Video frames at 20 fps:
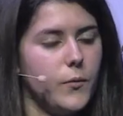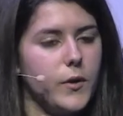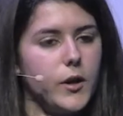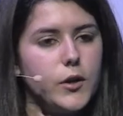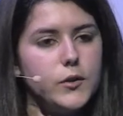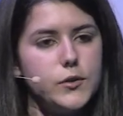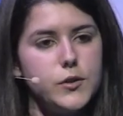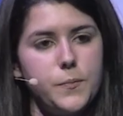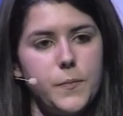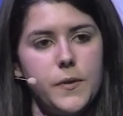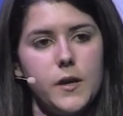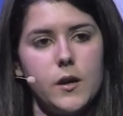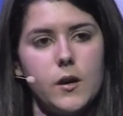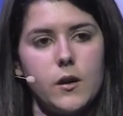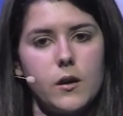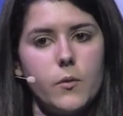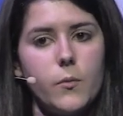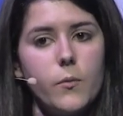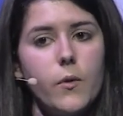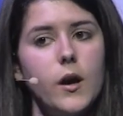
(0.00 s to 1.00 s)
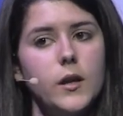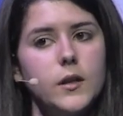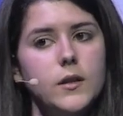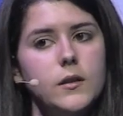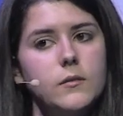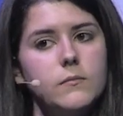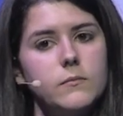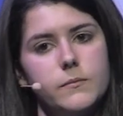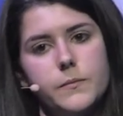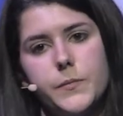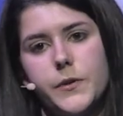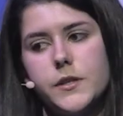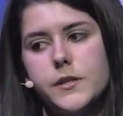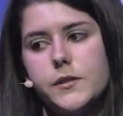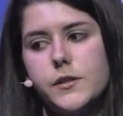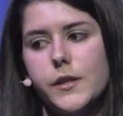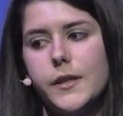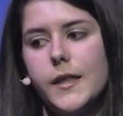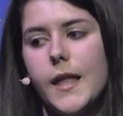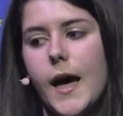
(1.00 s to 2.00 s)
We're going to pick one
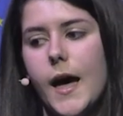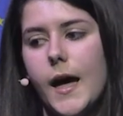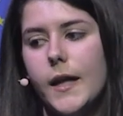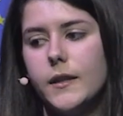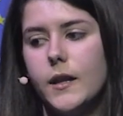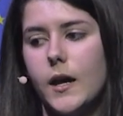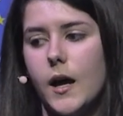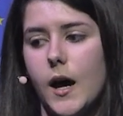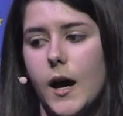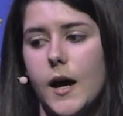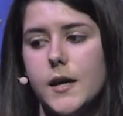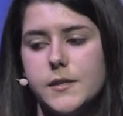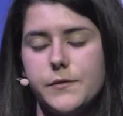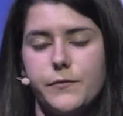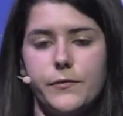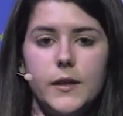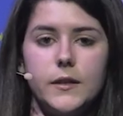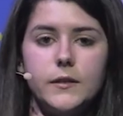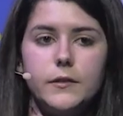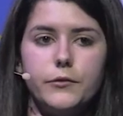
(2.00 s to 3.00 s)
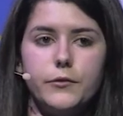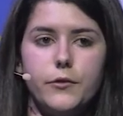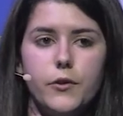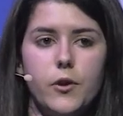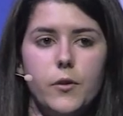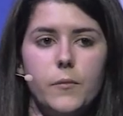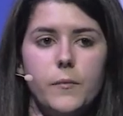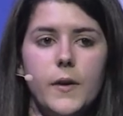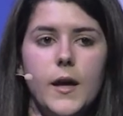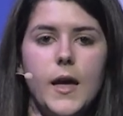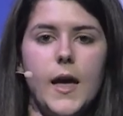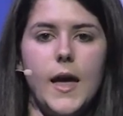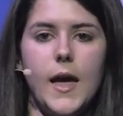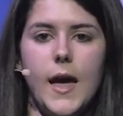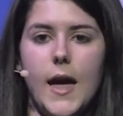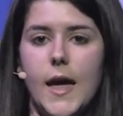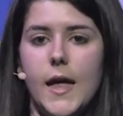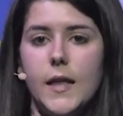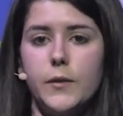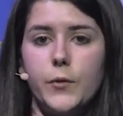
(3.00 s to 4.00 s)
person that has filled the form,
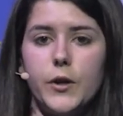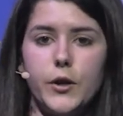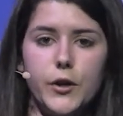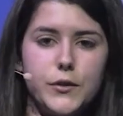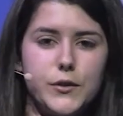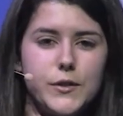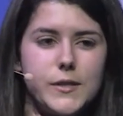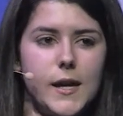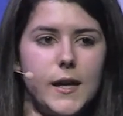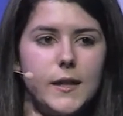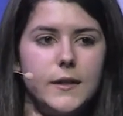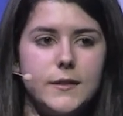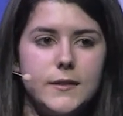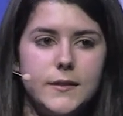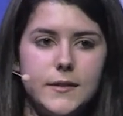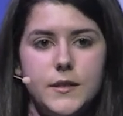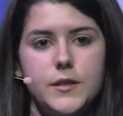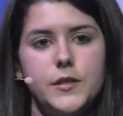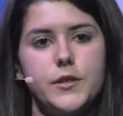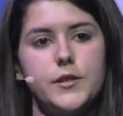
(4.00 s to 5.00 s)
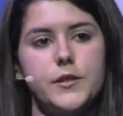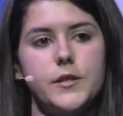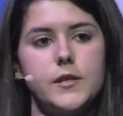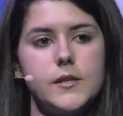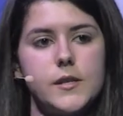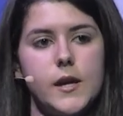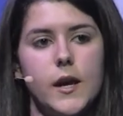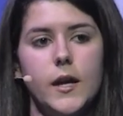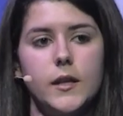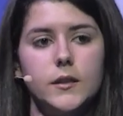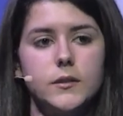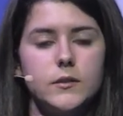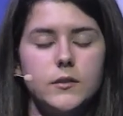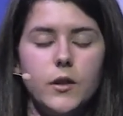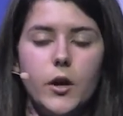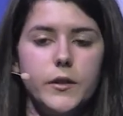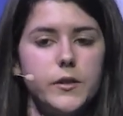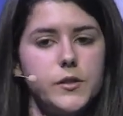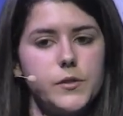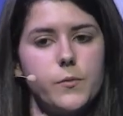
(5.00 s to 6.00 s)
and we're going to send T-shirts
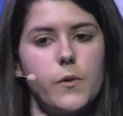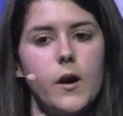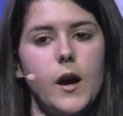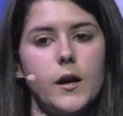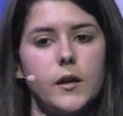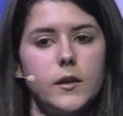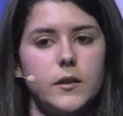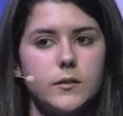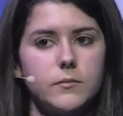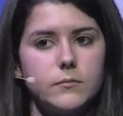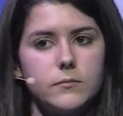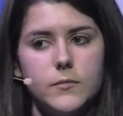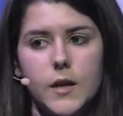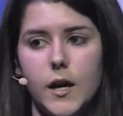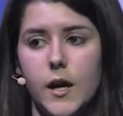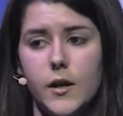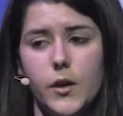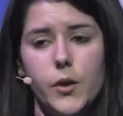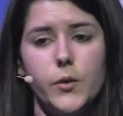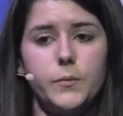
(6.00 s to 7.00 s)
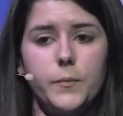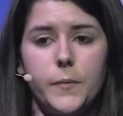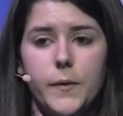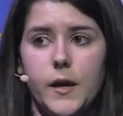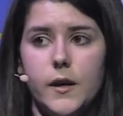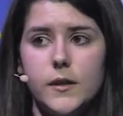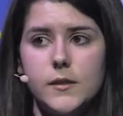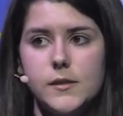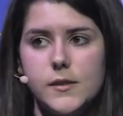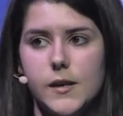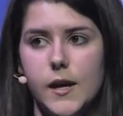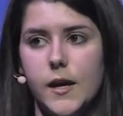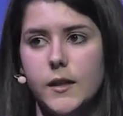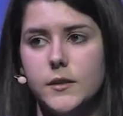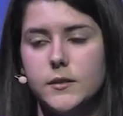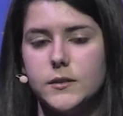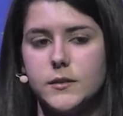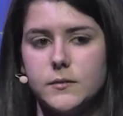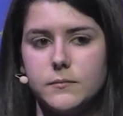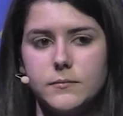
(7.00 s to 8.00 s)
and other swag, uh, notepads,
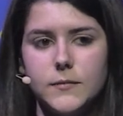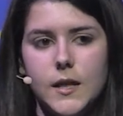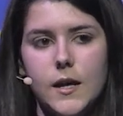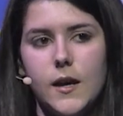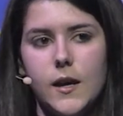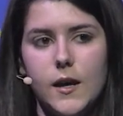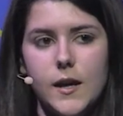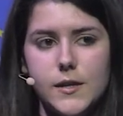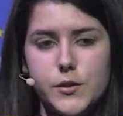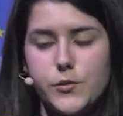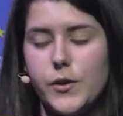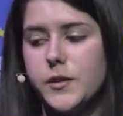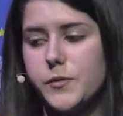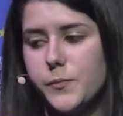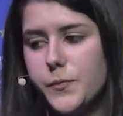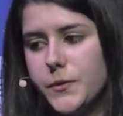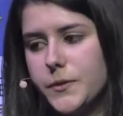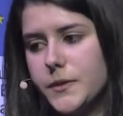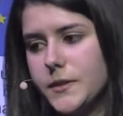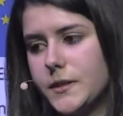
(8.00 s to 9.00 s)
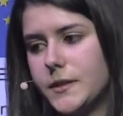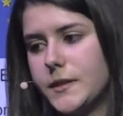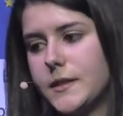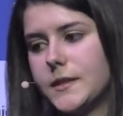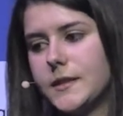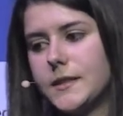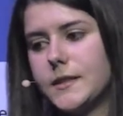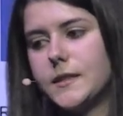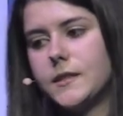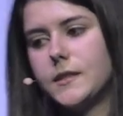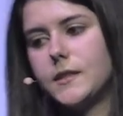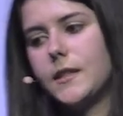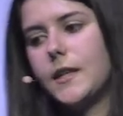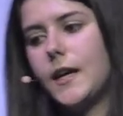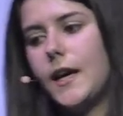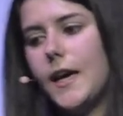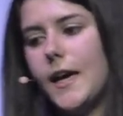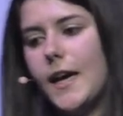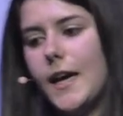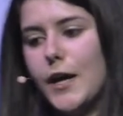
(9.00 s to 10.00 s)
and stress balls.
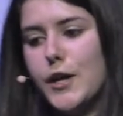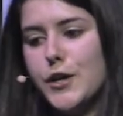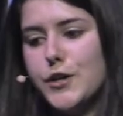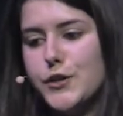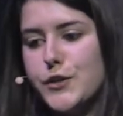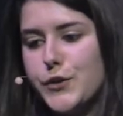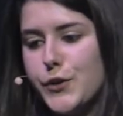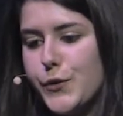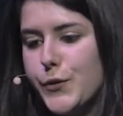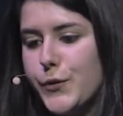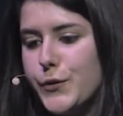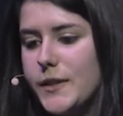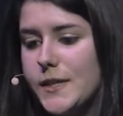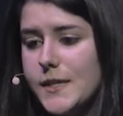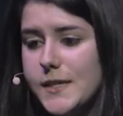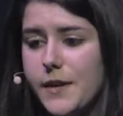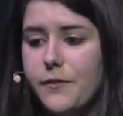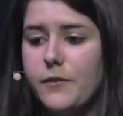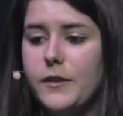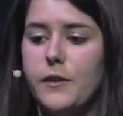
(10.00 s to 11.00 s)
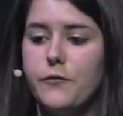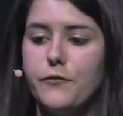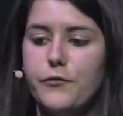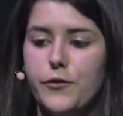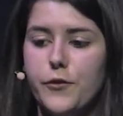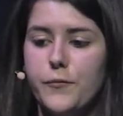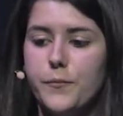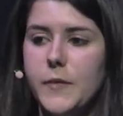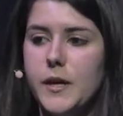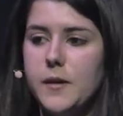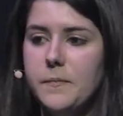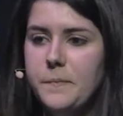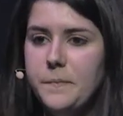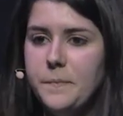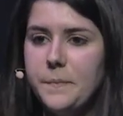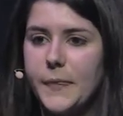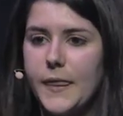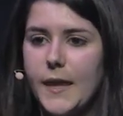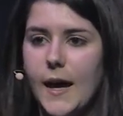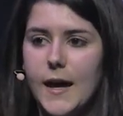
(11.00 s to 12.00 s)
So this is everything from me.
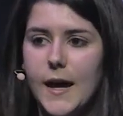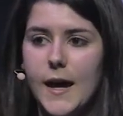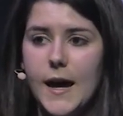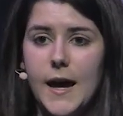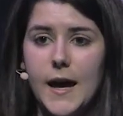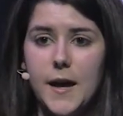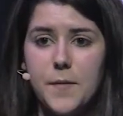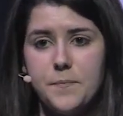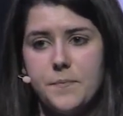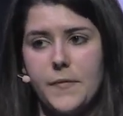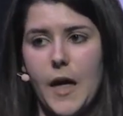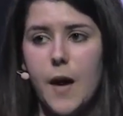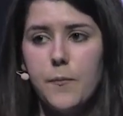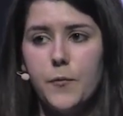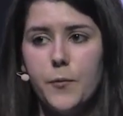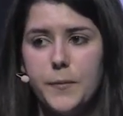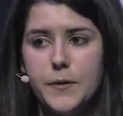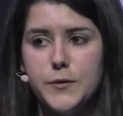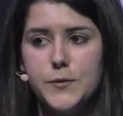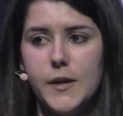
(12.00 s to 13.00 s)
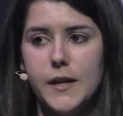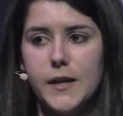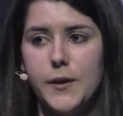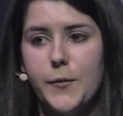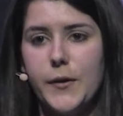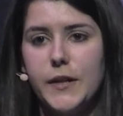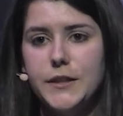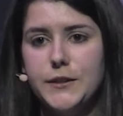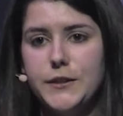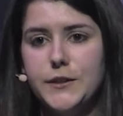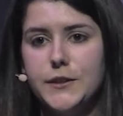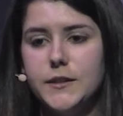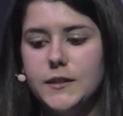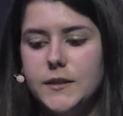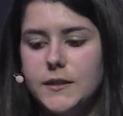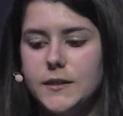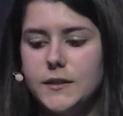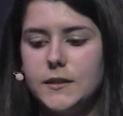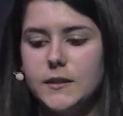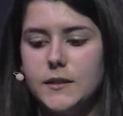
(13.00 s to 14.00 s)
Uh, I'm open to any
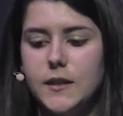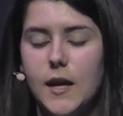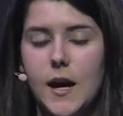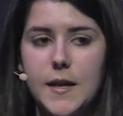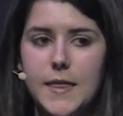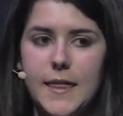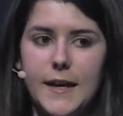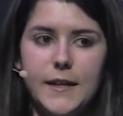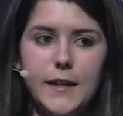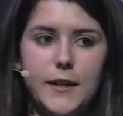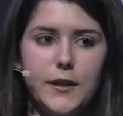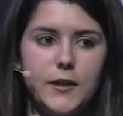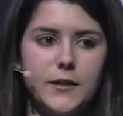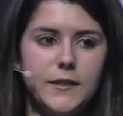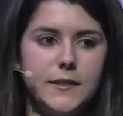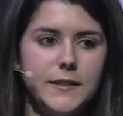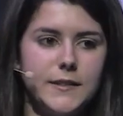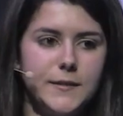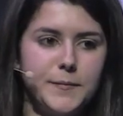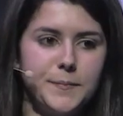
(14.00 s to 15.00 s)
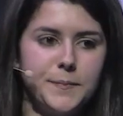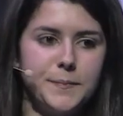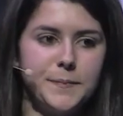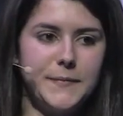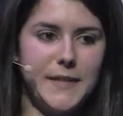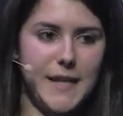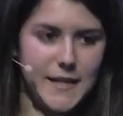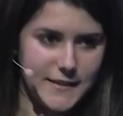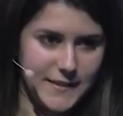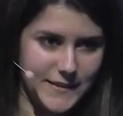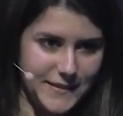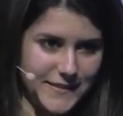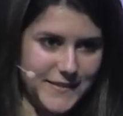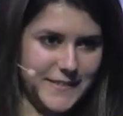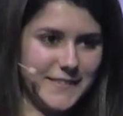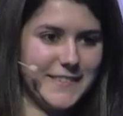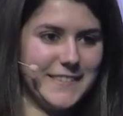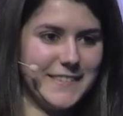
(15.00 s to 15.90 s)
questions. Thank you. Yes.